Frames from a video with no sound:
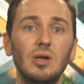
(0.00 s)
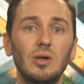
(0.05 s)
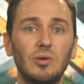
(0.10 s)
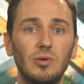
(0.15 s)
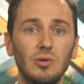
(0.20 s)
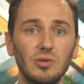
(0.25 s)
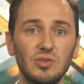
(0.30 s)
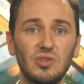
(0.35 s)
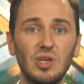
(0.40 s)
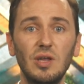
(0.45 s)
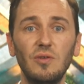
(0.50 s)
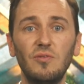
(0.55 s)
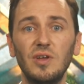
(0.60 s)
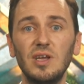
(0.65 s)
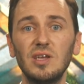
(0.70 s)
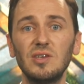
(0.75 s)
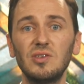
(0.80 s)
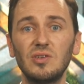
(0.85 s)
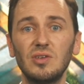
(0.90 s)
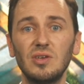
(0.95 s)
cost
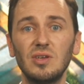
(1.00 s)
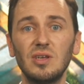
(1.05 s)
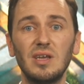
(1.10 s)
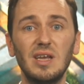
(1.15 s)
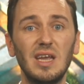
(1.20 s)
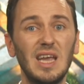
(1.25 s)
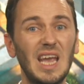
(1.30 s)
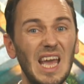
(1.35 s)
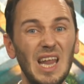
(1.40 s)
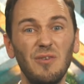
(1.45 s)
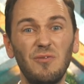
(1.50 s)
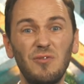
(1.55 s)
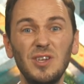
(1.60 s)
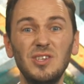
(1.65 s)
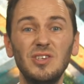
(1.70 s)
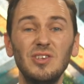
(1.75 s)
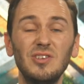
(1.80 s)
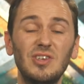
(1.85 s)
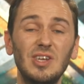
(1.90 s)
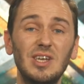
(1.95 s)
savings, and
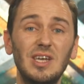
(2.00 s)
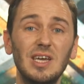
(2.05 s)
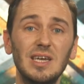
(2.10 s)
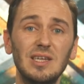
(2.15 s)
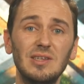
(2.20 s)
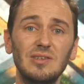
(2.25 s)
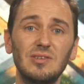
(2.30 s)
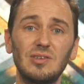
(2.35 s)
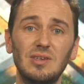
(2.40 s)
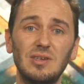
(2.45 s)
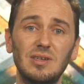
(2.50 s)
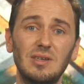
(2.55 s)
efficiency gains.